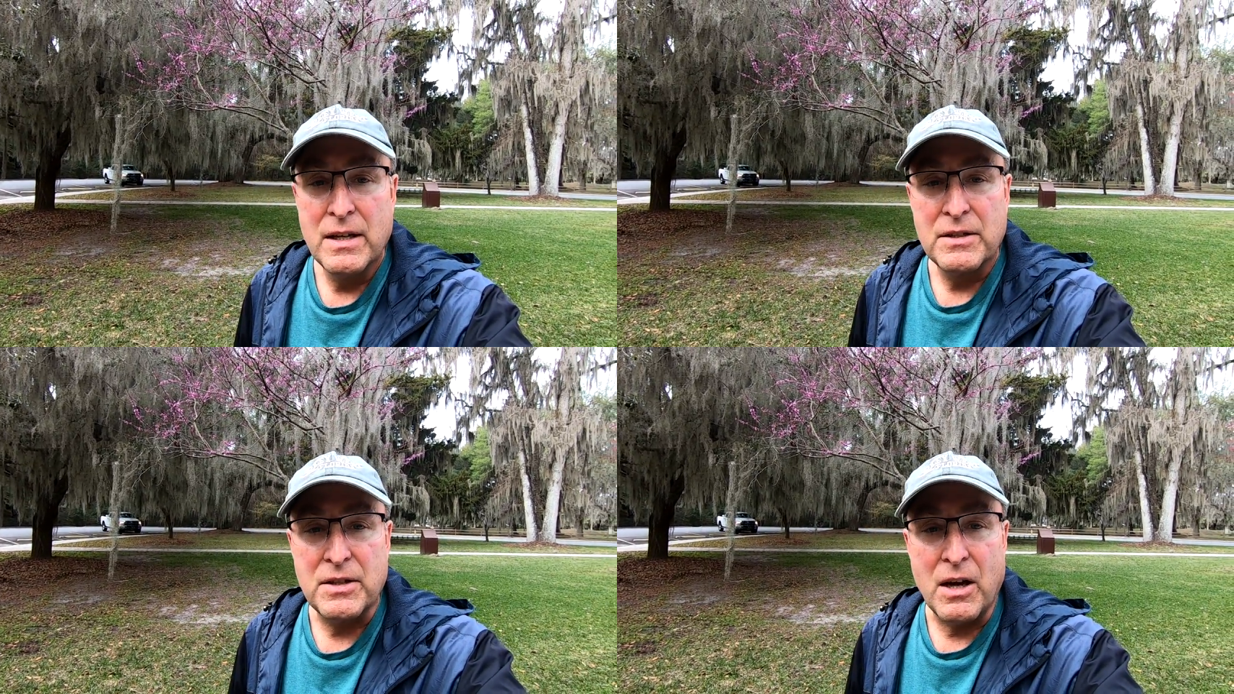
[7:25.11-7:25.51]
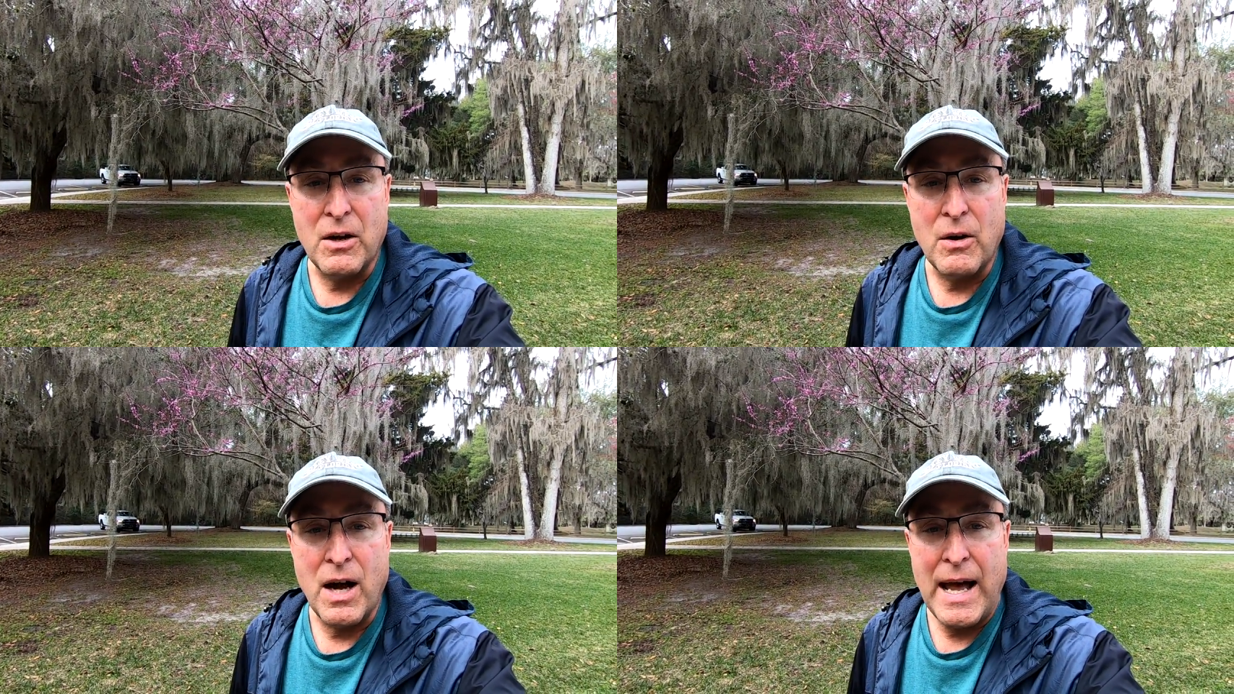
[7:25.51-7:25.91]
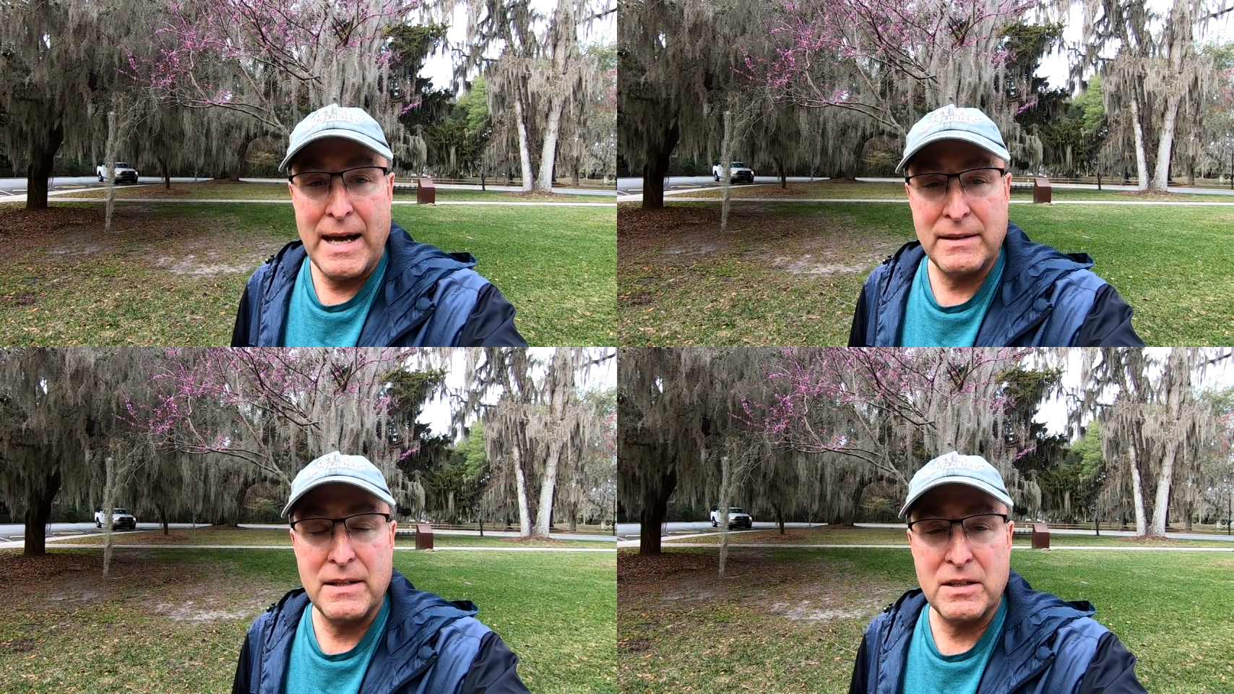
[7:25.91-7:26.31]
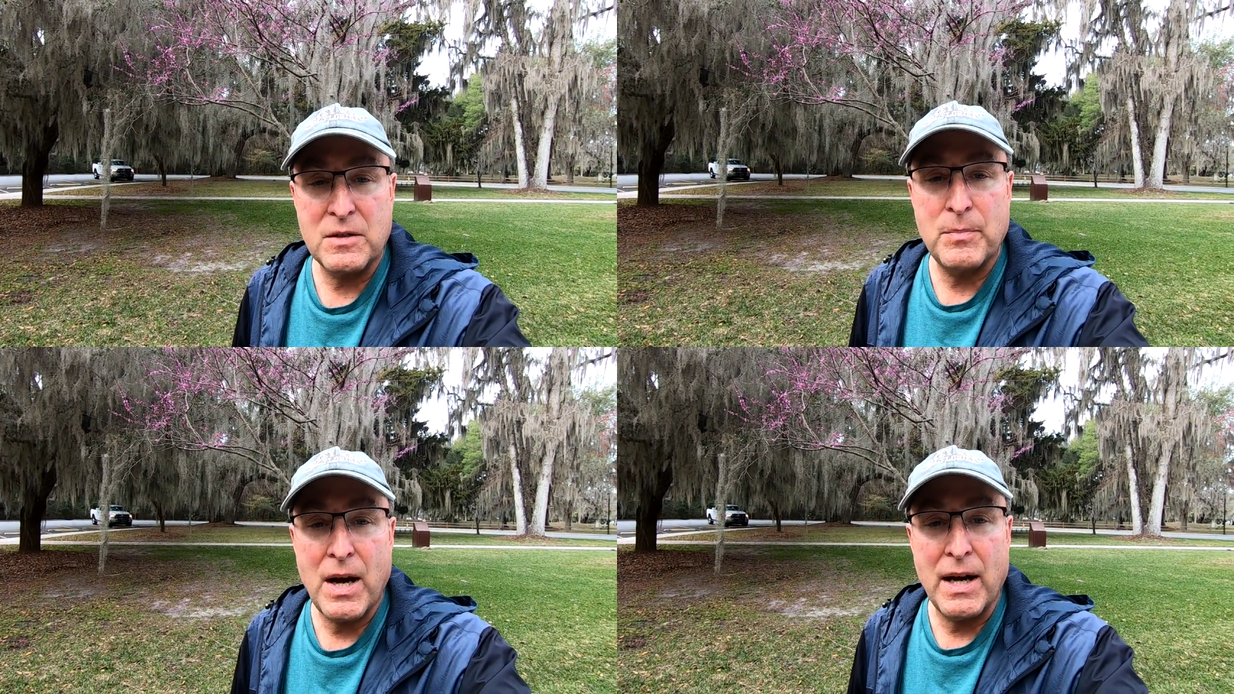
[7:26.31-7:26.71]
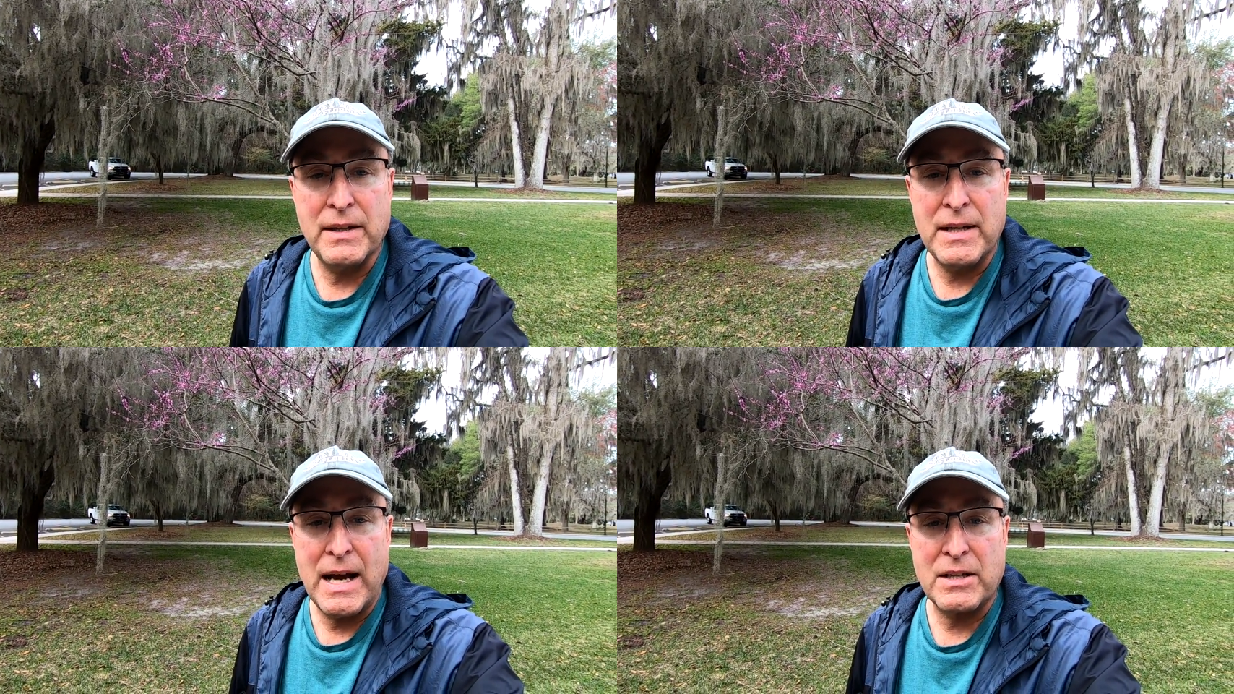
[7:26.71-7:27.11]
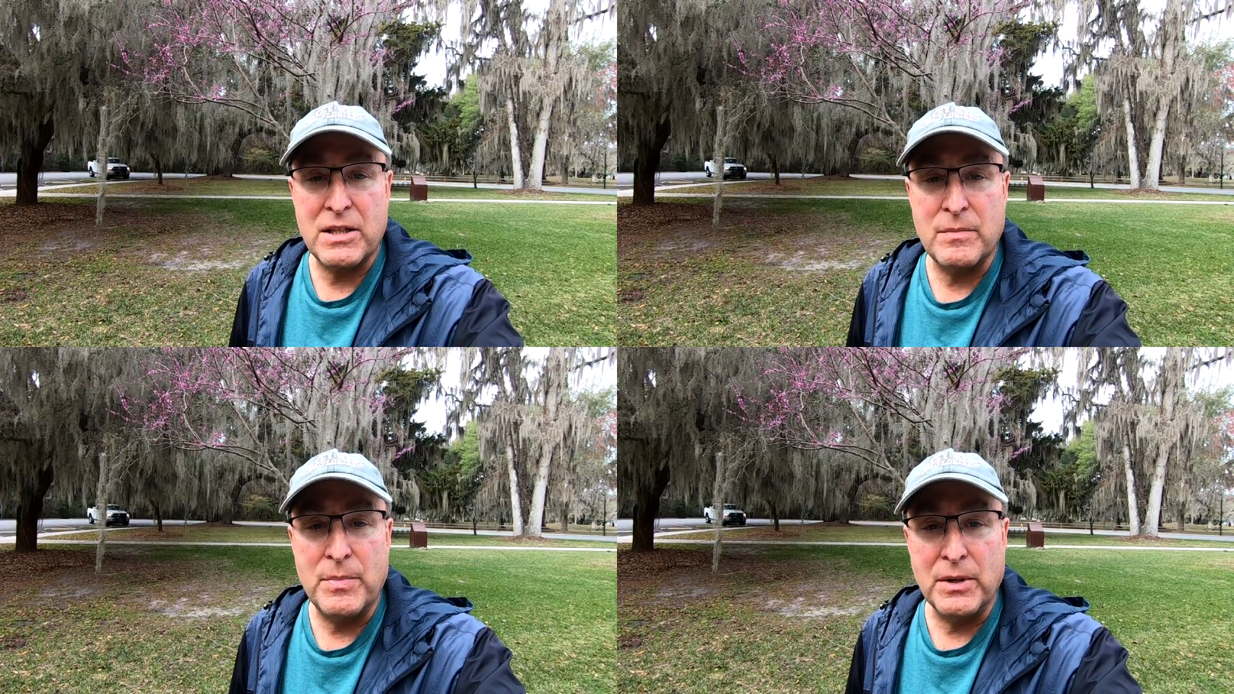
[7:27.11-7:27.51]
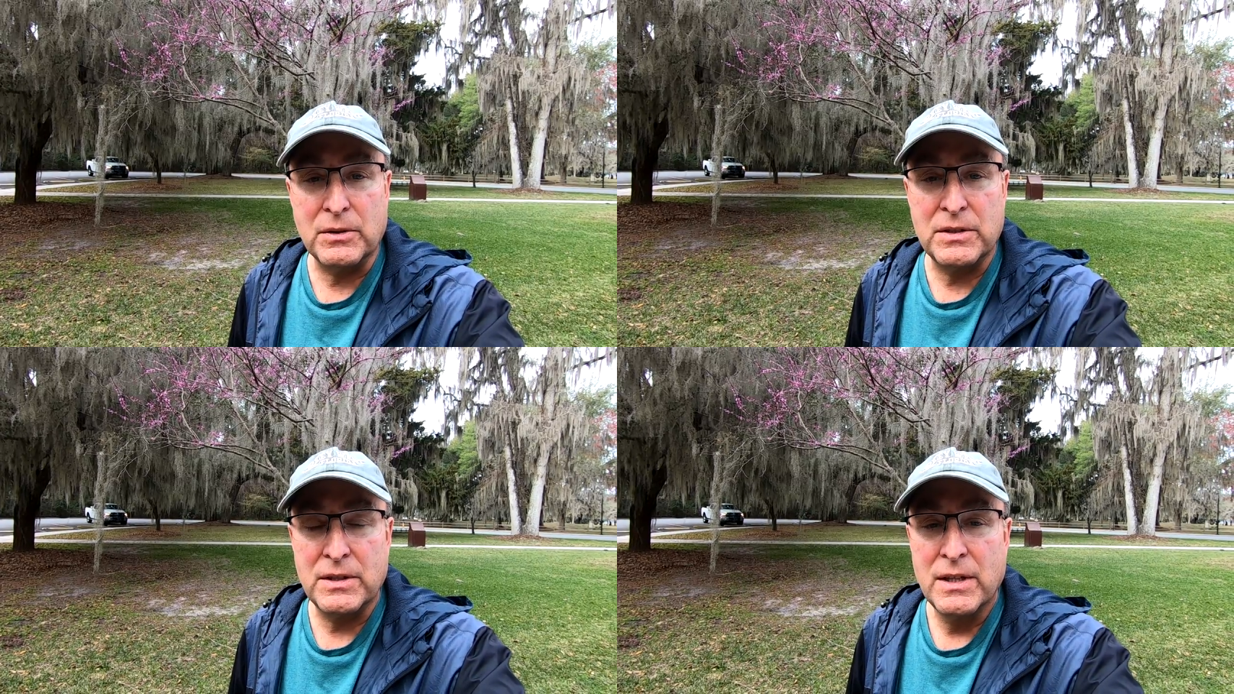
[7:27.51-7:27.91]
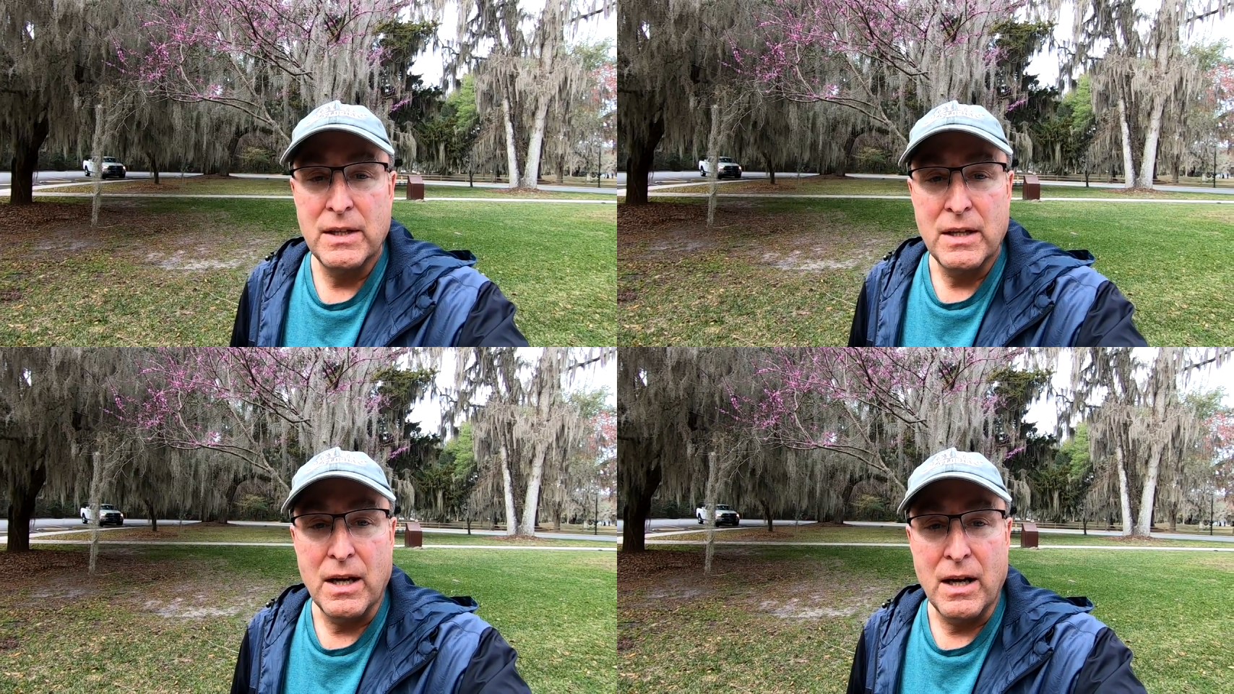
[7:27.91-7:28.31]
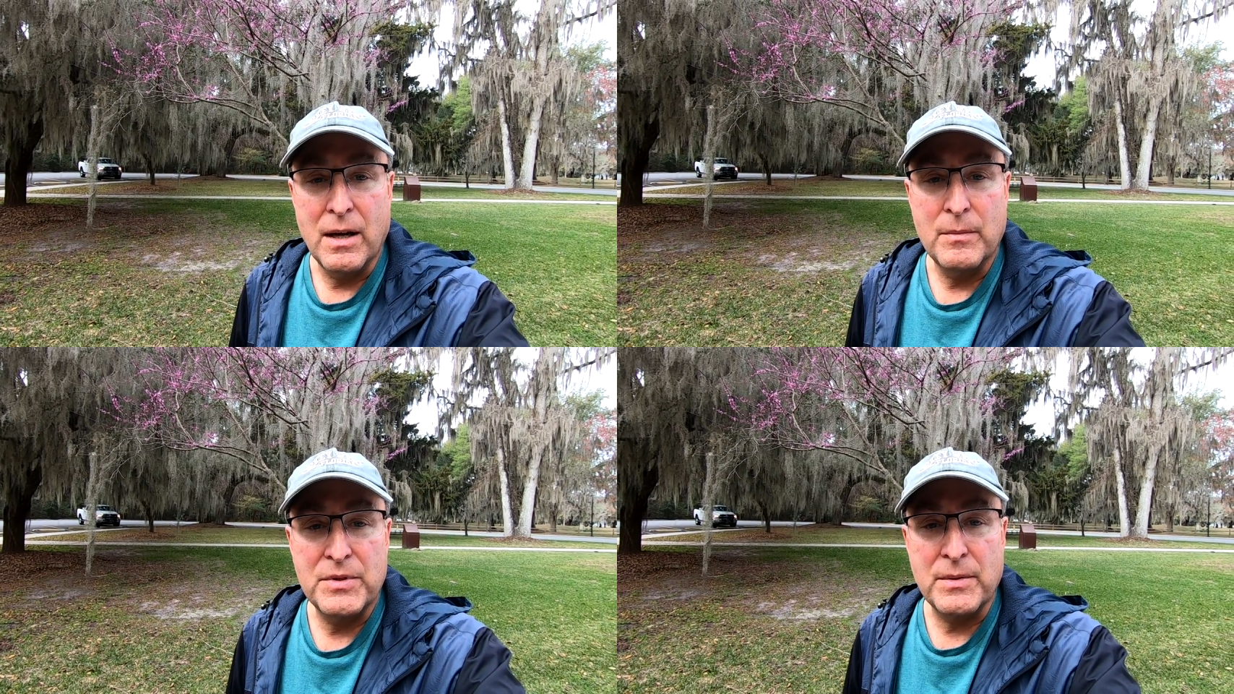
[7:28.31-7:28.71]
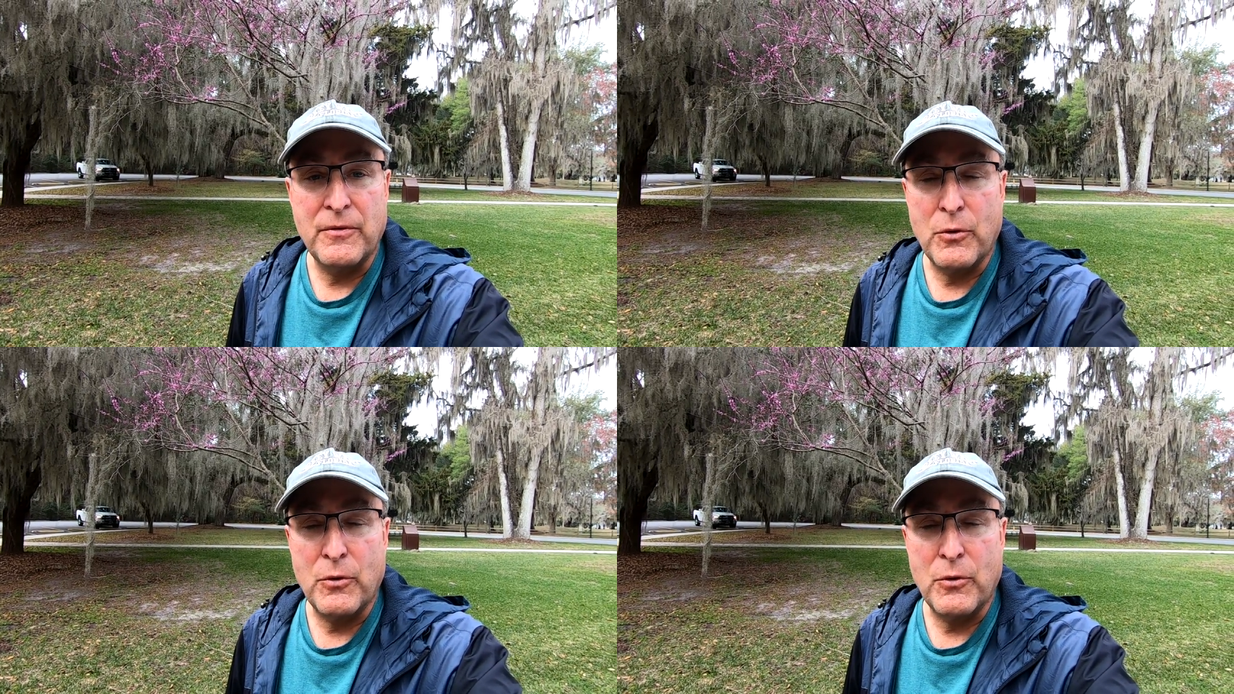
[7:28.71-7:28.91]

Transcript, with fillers: So at this spot, he actually built um, some